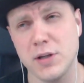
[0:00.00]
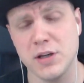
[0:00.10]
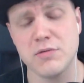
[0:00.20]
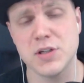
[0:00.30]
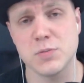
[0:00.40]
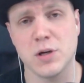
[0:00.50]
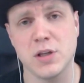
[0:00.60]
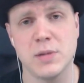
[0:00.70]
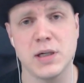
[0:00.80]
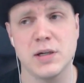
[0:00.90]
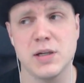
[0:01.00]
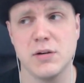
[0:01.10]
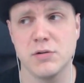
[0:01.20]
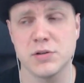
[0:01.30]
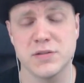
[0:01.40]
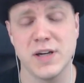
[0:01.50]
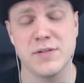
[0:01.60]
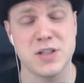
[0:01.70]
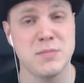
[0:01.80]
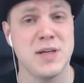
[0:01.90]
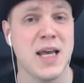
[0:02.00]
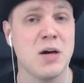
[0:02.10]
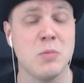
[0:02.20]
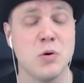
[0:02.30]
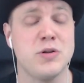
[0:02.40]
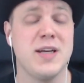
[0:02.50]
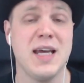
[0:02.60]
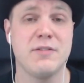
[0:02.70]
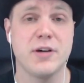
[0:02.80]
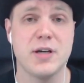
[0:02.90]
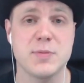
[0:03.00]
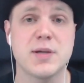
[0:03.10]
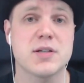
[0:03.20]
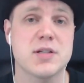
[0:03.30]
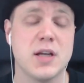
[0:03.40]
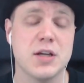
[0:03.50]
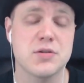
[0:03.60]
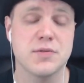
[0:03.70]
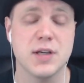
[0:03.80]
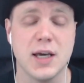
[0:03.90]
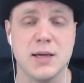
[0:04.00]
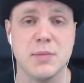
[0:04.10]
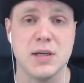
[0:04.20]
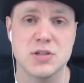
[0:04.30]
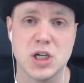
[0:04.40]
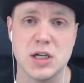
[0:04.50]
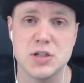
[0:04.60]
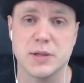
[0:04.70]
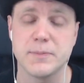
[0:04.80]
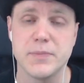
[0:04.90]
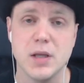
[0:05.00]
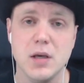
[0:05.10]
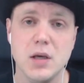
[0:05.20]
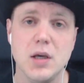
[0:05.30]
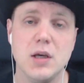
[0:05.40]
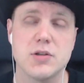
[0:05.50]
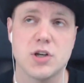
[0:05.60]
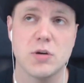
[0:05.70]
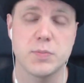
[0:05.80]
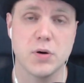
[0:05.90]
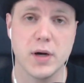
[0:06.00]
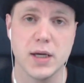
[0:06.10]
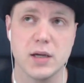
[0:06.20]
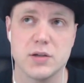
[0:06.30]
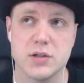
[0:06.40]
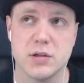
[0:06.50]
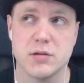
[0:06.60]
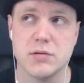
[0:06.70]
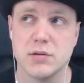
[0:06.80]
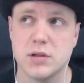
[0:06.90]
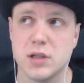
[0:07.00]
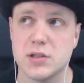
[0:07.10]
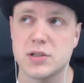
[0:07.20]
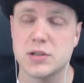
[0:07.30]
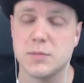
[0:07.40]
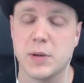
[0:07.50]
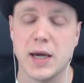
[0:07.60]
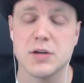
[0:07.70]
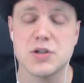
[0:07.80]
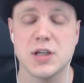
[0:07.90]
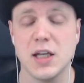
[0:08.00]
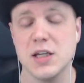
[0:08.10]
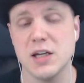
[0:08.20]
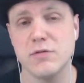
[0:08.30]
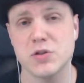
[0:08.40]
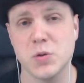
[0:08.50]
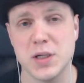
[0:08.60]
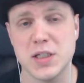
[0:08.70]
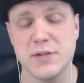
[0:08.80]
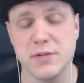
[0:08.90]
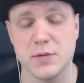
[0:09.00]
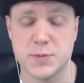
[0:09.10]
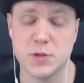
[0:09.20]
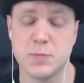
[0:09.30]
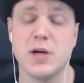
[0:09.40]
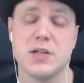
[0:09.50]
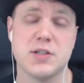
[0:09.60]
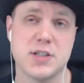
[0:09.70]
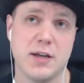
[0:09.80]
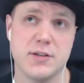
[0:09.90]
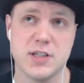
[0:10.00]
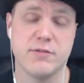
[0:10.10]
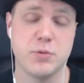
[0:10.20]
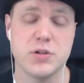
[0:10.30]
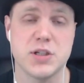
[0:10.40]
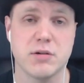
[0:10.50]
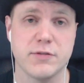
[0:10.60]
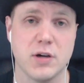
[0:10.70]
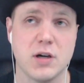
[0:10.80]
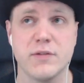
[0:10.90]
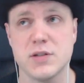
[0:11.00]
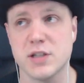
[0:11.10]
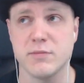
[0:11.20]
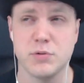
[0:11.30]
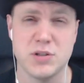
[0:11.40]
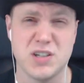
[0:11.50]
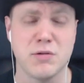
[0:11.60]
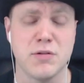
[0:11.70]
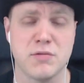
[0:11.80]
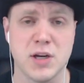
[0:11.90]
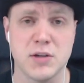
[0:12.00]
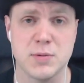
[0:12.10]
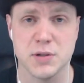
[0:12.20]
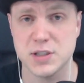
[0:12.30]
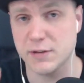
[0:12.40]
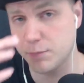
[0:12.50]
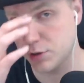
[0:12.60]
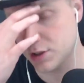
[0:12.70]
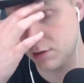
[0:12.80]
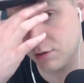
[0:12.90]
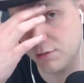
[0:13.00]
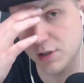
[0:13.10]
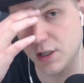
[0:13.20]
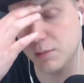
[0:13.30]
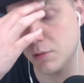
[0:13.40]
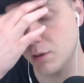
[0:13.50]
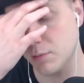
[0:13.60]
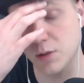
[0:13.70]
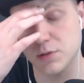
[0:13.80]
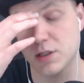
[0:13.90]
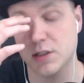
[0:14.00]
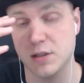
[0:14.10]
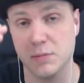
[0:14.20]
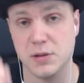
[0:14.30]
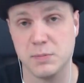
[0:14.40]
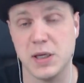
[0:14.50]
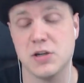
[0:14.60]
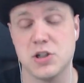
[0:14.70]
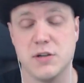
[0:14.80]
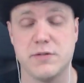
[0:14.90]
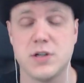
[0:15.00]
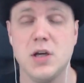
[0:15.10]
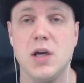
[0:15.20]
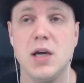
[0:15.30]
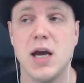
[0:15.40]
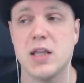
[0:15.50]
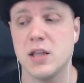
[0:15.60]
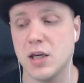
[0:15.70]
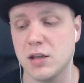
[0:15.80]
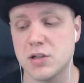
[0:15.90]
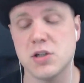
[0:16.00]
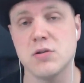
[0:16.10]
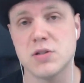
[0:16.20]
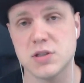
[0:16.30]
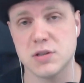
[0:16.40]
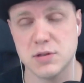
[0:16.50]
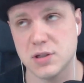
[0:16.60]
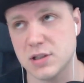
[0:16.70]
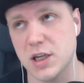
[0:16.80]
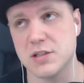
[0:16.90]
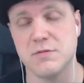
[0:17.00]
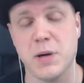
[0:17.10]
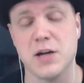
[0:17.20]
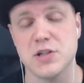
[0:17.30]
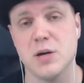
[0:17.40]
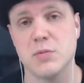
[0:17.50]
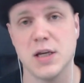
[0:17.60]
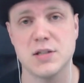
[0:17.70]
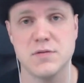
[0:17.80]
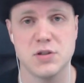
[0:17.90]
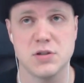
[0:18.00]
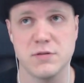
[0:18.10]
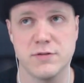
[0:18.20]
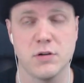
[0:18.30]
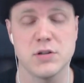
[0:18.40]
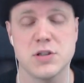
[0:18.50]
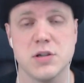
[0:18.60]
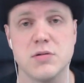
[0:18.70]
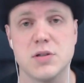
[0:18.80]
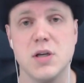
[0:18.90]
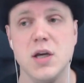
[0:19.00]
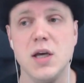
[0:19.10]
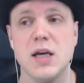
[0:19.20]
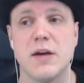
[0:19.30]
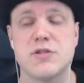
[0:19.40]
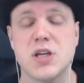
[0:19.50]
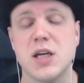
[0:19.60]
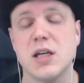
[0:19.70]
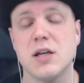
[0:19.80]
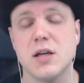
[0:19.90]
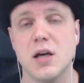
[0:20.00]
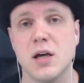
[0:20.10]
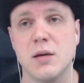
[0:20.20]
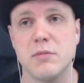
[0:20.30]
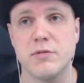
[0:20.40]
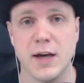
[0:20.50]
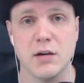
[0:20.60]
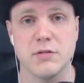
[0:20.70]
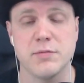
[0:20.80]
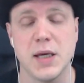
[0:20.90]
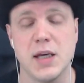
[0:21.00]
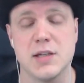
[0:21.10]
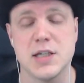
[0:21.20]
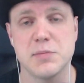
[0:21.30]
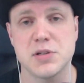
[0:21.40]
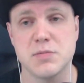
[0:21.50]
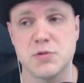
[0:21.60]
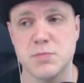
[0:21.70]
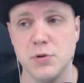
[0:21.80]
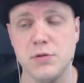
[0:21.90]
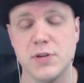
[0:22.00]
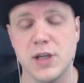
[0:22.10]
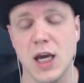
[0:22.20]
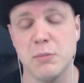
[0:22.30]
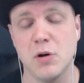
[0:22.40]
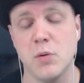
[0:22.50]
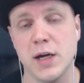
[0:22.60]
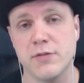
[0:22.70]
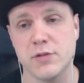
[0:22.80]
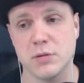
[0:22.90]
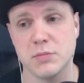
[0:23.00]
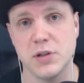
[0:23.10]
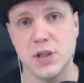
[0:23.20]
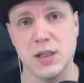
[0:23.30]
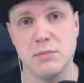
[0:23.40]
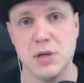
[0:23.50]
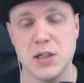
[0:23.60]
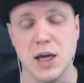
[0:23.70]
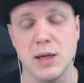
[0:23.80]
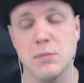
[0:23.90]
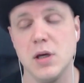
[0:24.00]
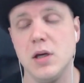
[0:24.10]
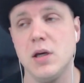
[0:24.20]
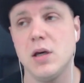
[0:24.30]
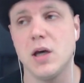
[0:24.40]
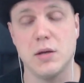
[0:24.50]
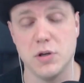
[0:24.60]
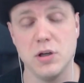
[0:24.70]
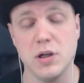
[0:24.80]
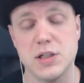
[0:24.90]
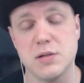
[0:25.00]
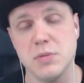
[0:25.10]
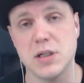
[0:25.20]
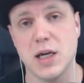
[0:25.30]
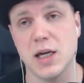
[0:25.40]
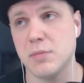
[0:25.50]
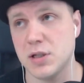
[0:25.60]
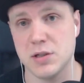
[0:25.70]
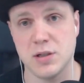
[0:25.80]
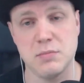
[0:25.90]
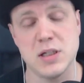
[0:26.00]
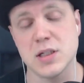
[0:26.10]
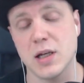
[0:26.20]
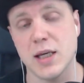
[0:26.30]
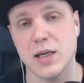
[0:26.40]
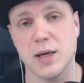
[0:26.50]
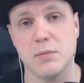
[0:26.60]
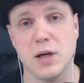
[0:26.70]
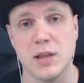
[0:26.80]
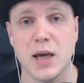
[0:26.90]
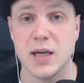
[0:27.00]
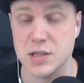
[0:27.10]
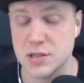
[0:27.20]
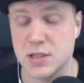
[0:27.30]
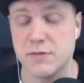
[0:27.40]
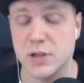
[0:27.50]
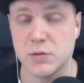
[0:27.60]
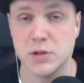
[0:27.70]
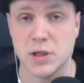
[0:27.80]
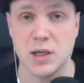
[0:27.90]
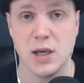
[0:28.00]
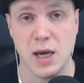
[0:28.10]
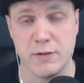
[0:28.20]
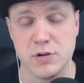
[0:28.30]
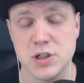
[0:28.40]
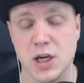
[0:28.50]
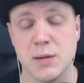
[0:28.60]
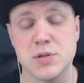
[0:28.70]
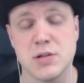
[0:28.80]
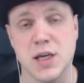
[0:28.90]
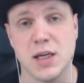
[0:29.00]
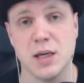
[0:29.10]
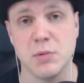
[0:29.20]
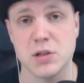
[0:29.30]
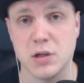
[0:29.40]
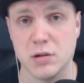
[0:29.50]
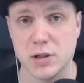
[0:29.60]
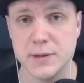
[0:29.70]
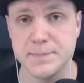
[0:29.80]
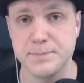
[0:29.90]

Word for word: other reason why the meta also favors him now more than ever is because the nature of the game is changing. So prior to this patch, getting to level twenty-five, so prior to seven point oh five and seven point oh three, to seven point oh three in my mind was actually the, the bigger shift. And then the other two successive patch updates have just sort of followed suit. I've seen um, Valve making attempts to move the game away from the mid-game Uh, early to mid game into the mid to late game, and that is definitely working. Average games are taking much longer,